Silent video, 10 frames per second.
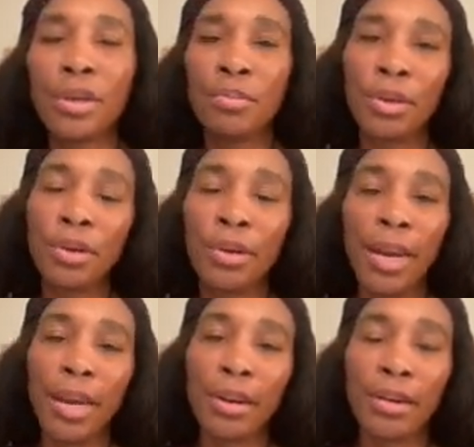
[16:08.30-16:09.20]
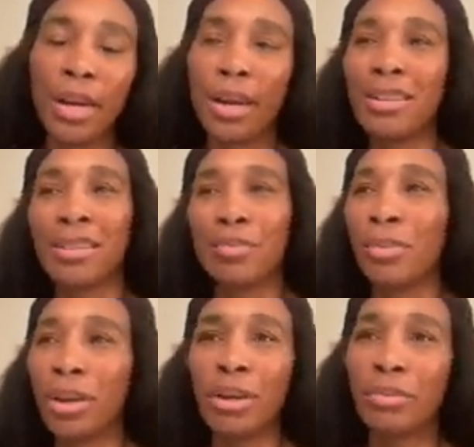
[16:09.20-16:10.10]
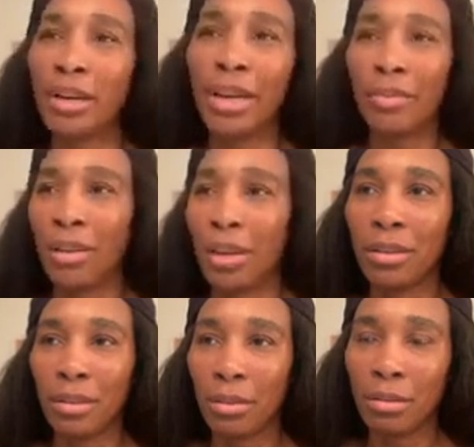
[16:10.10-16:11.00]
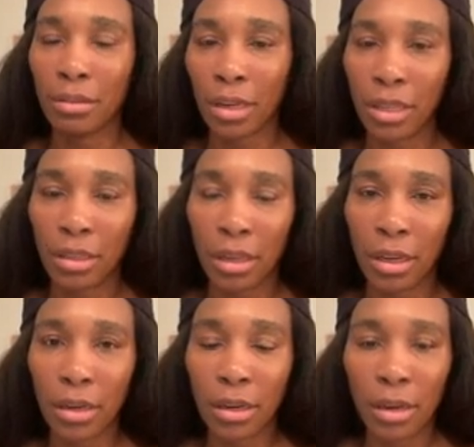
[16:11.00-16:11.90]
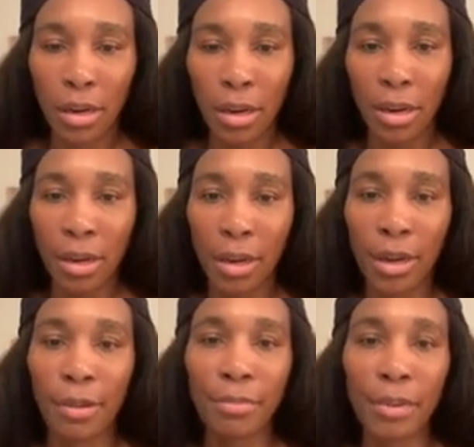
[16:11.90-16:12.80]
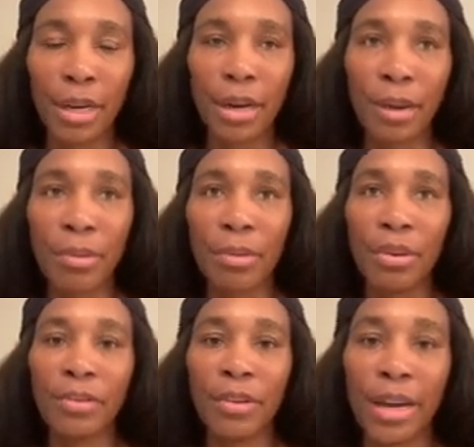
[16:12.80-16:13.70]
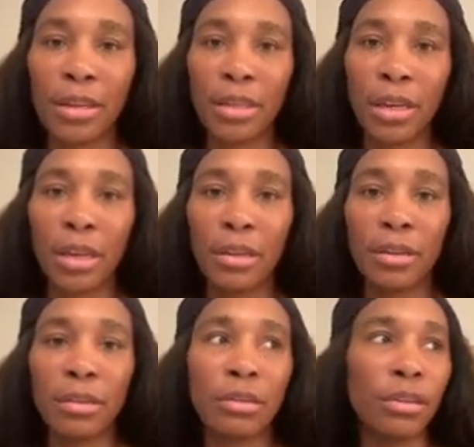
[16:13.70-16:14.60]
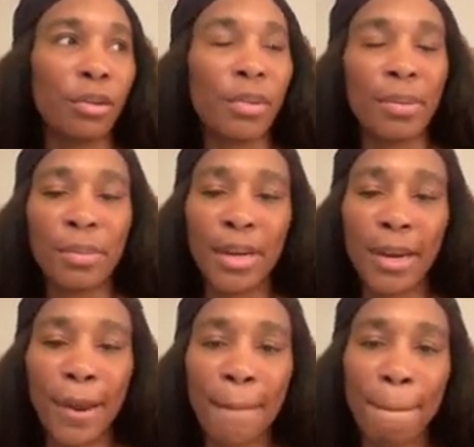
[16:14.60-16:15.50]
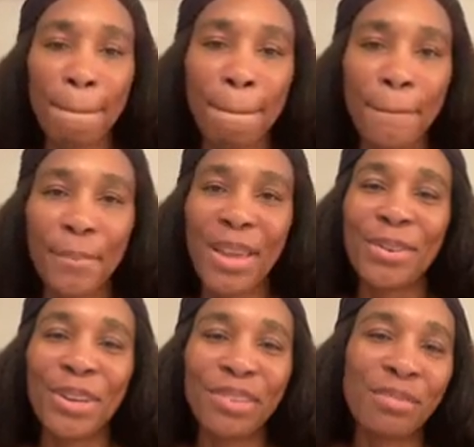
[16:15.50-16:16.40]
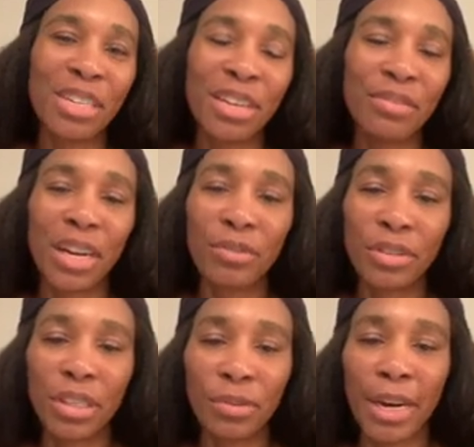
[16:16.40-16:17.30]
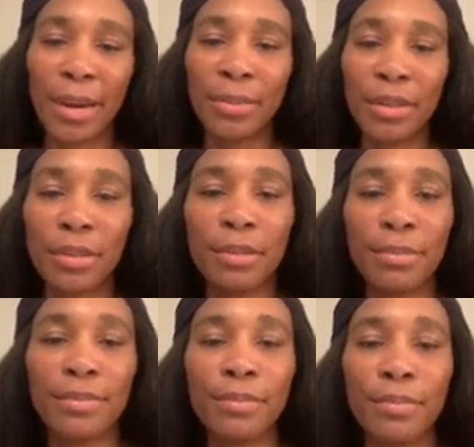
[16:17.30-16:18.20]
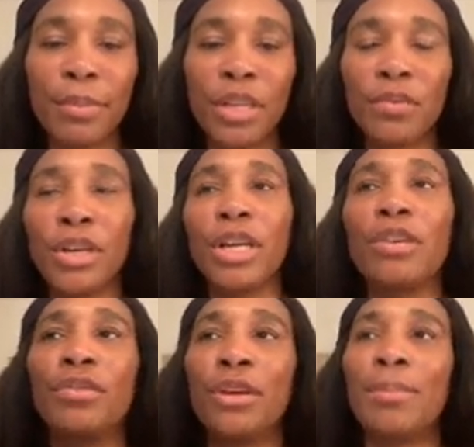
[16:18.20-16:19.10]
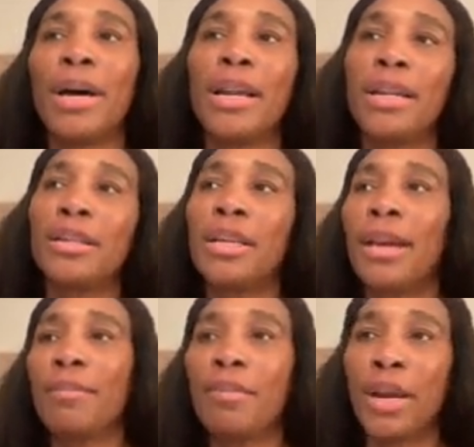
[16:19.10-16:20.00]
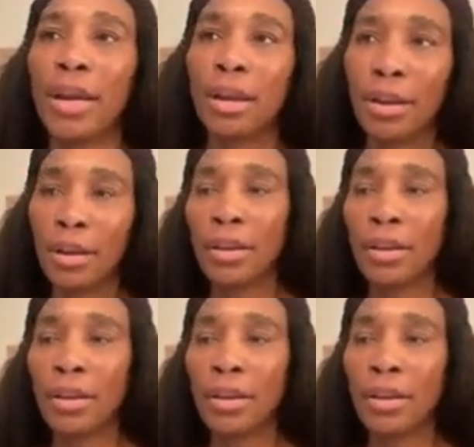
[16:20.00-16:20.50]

you can puree it or not. I just boil it real heavy, and then that's it. But I'm going to be fasting until maybe Monday. I don't know. I'm on day 5. We'll see what happens. But it's very good for your body to take a break